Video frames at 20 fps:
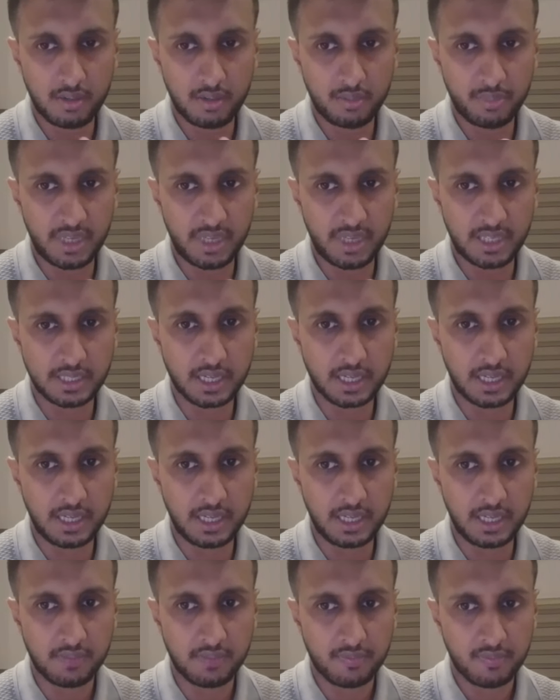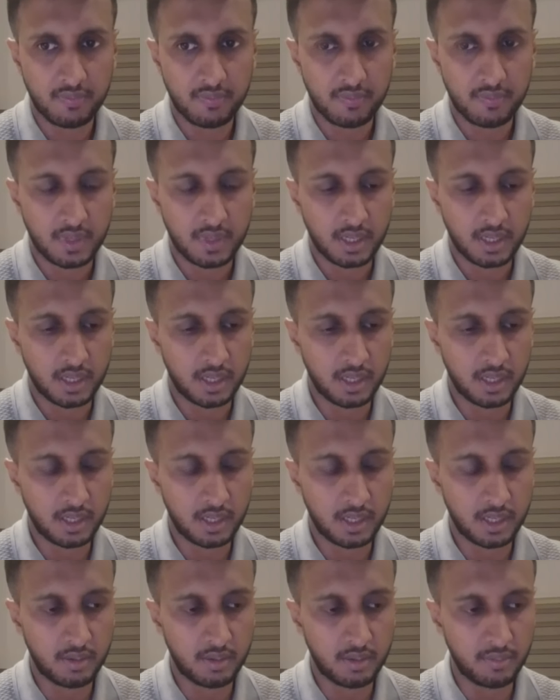basically uh,
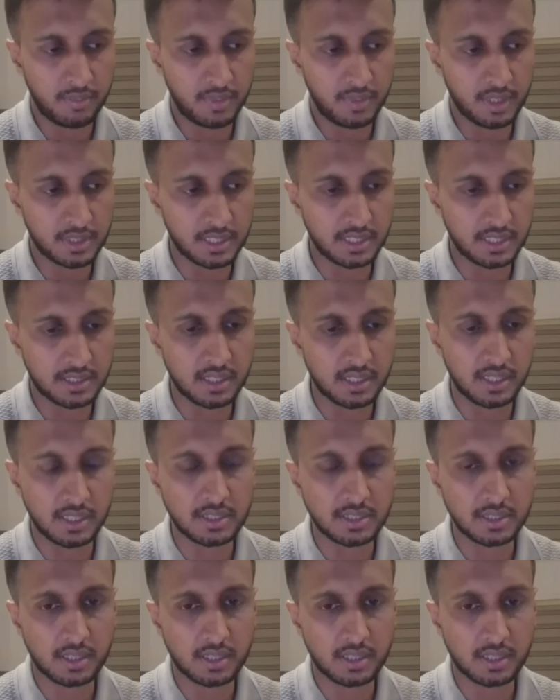assess the risk.